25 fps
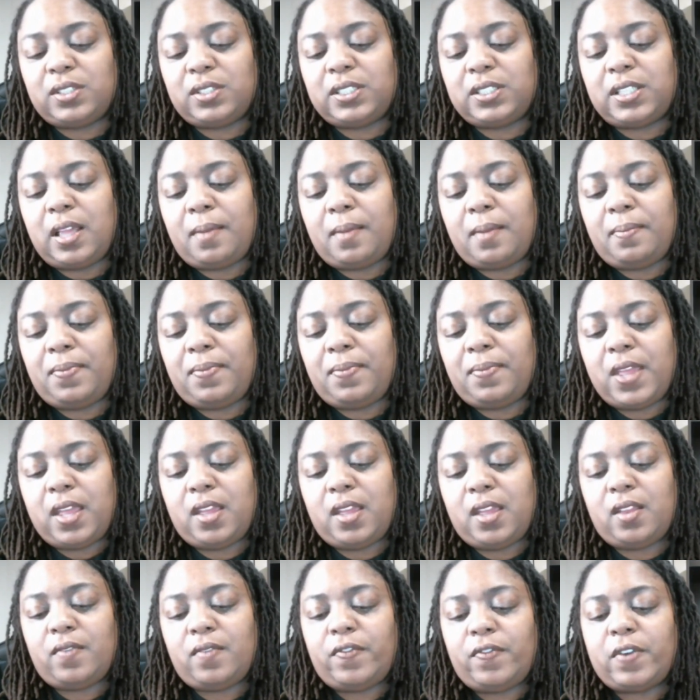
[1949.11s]

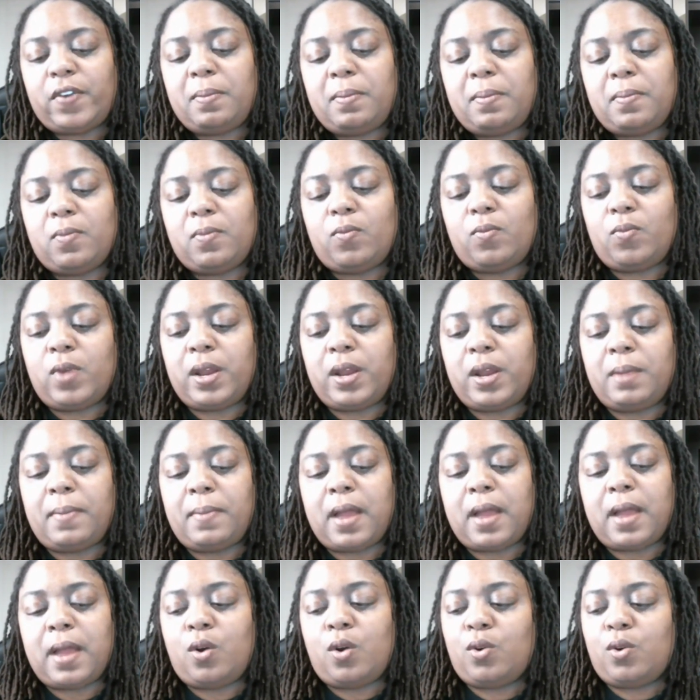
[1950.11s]
something from one of
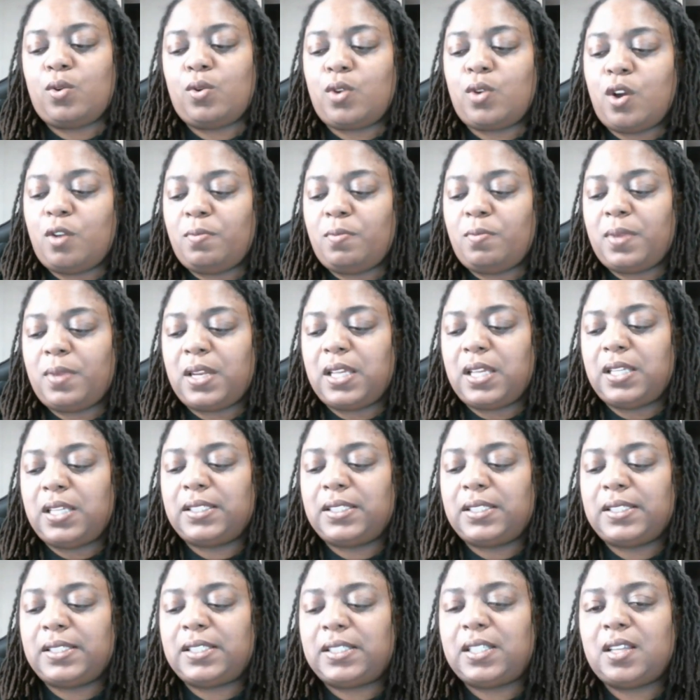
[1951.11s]
my own
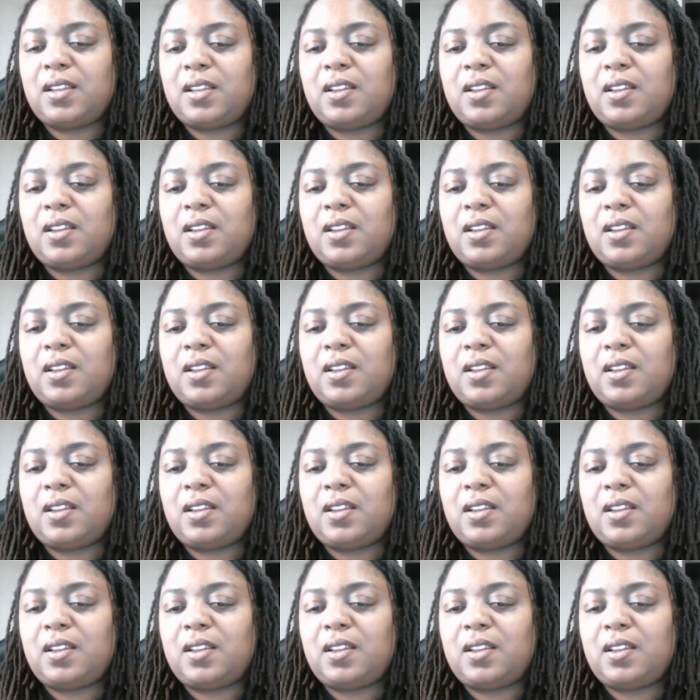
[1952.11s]
companies.